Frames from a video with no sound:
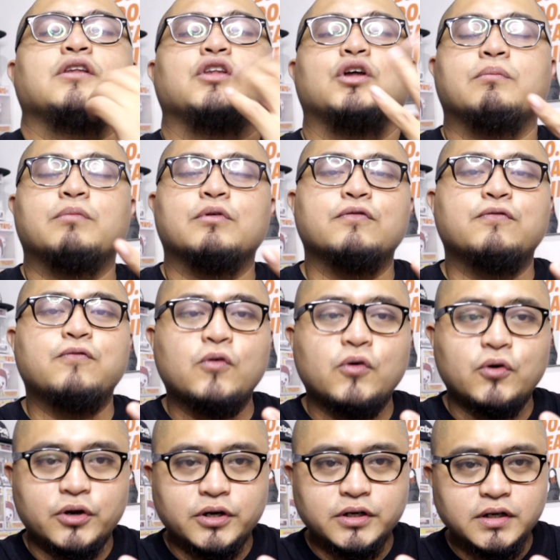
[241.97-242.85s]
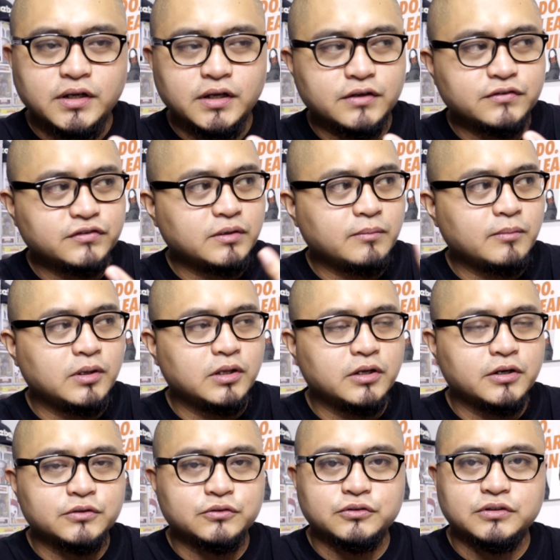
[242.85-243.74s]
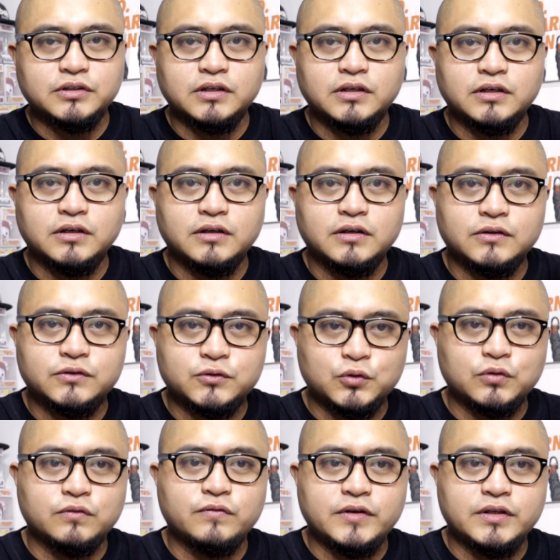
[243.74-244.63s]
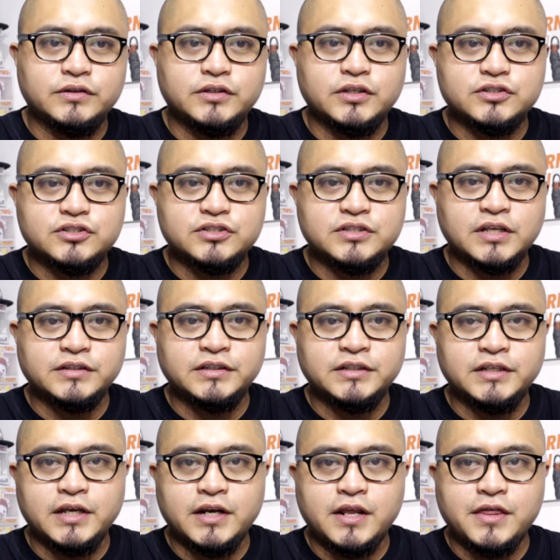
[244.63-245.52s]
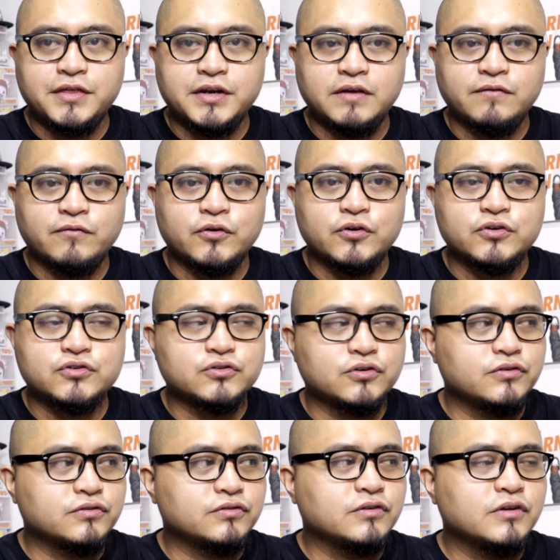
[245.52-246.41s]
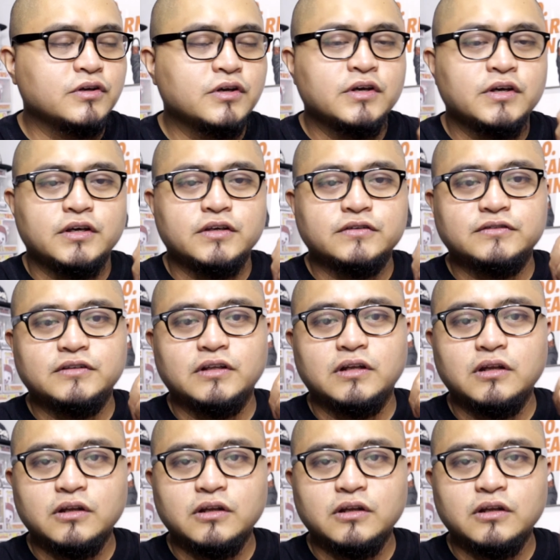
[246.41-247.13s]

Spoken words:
Number four, similar to the true vintage 1983 versions, is the